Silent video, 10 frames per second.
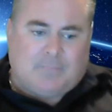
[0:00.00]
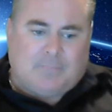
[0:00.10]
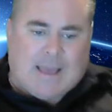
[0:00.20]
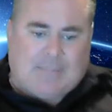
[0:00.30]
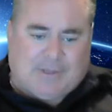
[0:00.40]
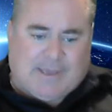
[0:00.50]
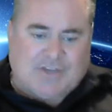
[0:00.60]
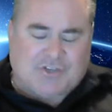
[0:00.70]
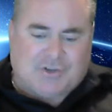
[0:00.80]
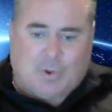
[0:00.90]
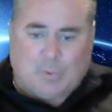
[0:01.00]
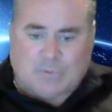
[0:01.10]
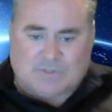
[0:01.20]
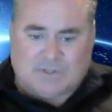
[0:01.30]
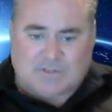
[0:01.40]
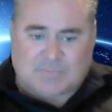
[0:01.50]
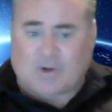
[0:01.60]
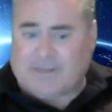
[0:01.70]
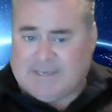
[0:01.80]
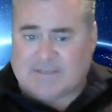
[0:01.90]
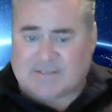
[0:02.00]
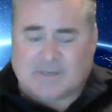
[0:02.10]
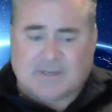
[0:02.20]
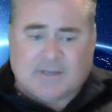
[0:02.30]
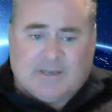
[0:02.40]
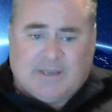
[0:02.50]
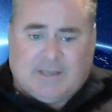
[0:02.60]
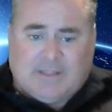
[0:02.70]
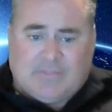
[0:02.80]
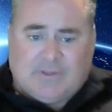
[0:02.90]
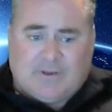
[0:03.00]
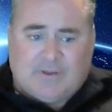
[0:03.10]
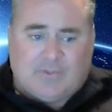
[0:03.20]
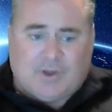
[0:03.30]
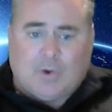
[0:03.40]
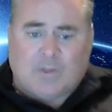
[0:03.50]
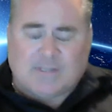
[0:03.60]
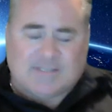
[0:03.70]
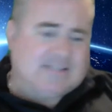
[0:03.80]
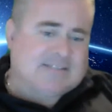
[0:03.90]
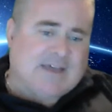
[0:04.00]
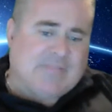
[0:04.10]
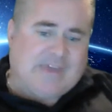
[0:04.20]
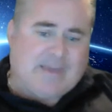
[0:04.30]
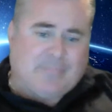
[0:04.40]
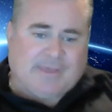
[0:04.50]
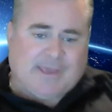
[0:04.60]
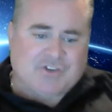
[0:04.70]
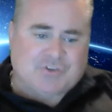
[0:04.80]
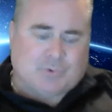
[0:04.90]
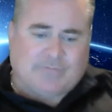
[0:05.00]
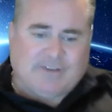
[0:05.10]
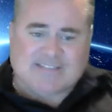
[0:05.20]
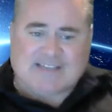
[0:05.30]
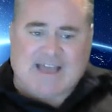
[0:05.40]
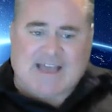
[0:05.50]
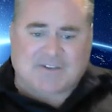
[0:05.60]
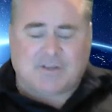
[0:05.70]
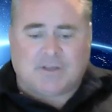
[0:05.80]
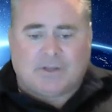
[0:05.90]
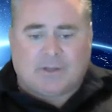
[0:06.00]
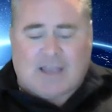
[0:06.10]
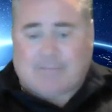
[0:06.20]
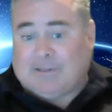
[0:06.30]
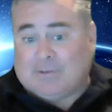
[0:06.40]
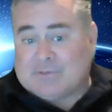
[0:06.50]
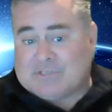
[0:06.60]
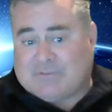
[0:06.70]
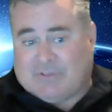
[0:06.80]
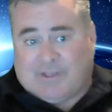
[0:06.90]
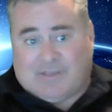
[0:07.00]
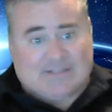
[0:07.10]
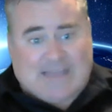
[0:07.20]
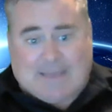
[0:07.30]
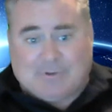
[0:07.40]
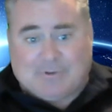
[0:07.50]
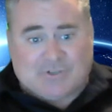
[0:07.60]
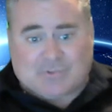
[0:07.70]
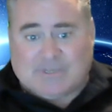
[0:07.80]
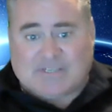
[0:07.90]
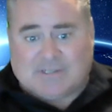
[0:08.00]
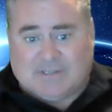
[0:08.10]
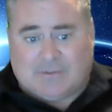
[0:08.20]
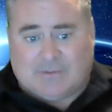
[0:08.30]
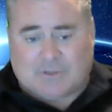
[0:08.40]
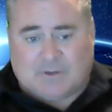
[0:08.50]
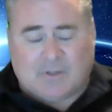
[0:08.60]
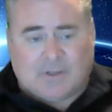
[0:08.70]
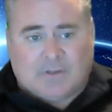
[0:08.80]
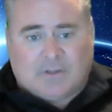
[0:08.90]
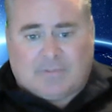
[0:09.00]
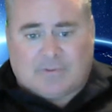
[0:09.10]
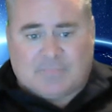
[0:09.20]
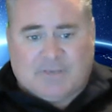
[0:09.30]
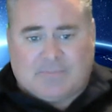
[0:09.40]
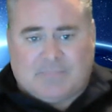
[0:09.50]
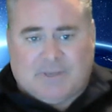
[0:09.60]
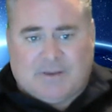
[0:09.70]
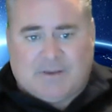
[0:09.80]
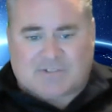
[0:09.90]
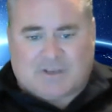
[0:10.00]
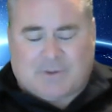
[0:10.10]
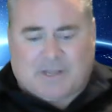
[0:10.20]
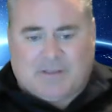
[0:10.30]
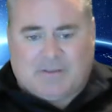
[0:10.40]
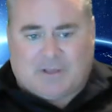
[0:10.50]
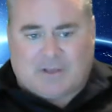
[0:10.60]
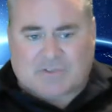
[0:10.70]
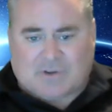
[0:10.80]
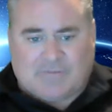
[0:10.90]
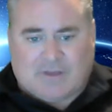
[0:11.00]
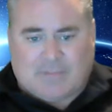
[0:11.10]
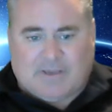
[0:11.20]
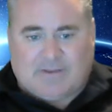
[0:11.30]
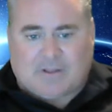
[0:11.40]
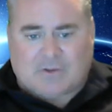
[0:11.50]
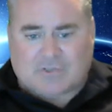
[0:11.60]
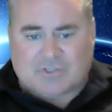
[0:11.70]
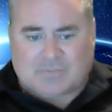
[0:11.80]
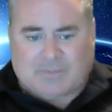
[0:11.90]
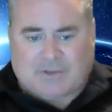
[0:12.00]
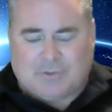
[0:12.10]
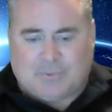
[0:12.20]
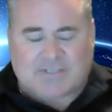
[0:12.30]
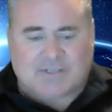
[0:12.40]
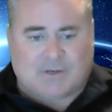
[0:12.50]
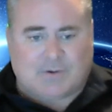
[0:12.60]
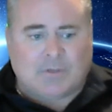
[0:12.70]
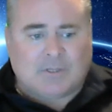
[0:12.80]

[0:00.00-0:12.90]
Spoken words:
application holds the smart keys and the tokens inside the application, where if it gets hacked, everybody loses everything. And that's happened just recently. There was BNB, or somebody lost $35 million just about 2 weeks ago.